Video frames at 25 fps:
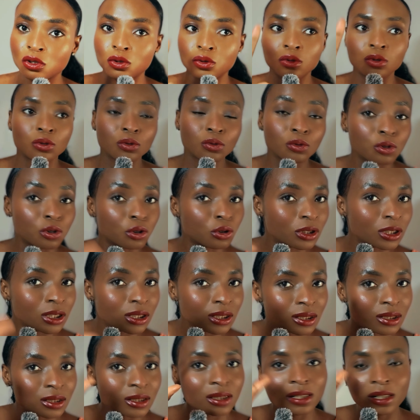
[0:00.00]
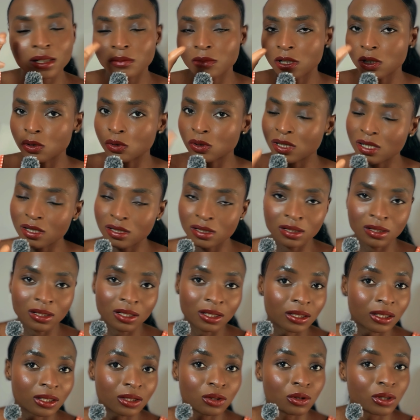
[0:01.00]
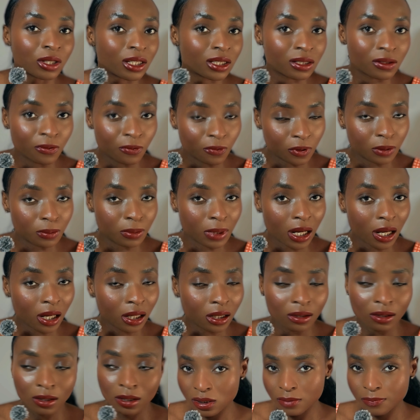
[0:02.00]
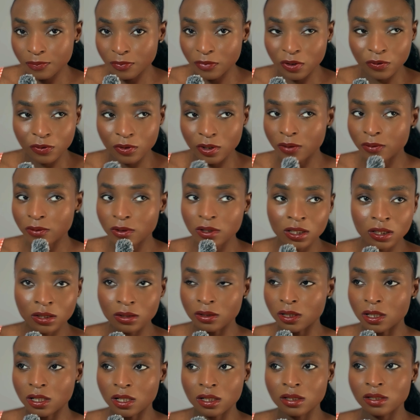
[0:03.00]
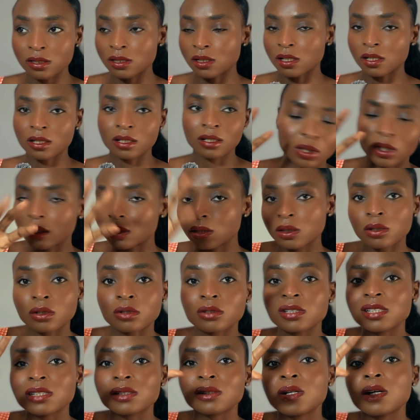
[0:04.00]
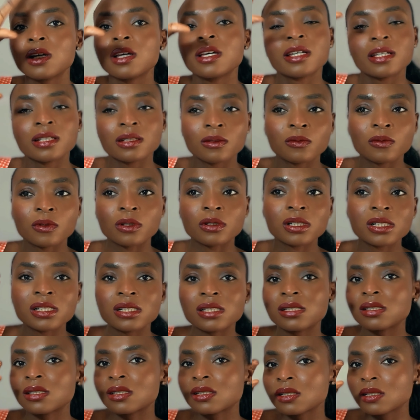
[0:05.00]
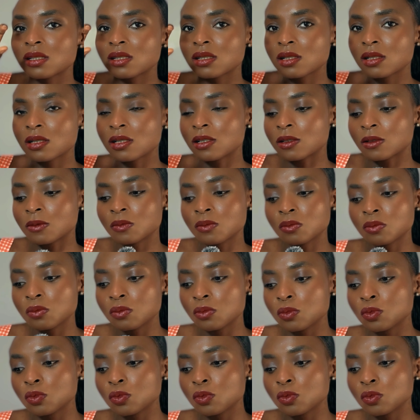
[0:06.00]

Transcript: you don't know. This is the time that you're testing and then you're getting feedback. If you ever hear that, it's like the very least proof,